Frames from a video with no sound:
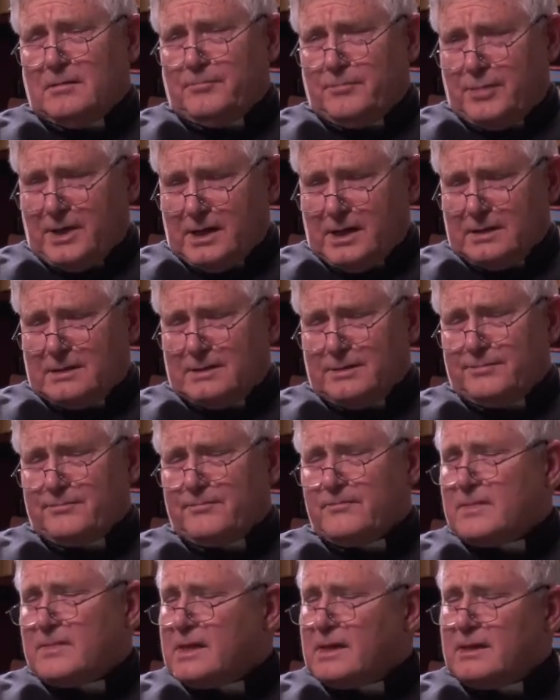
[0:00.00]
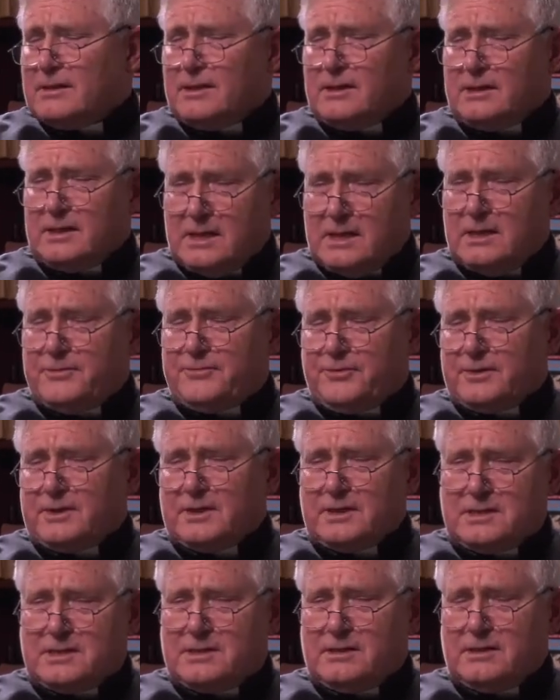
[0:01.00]
But the need for
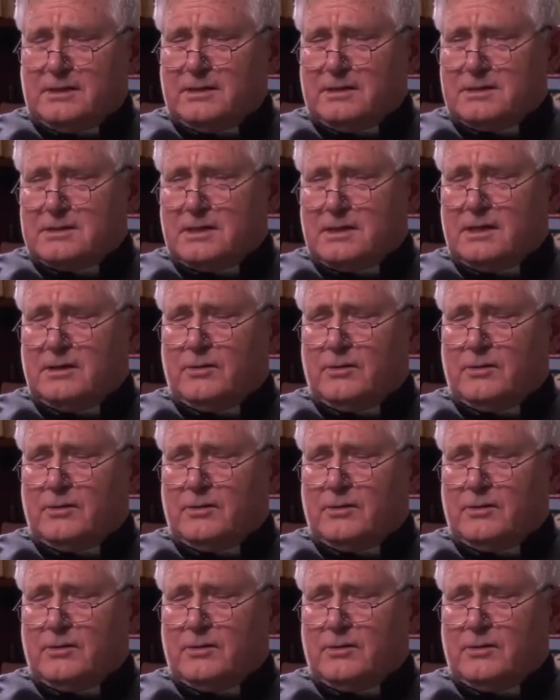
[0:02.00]
these things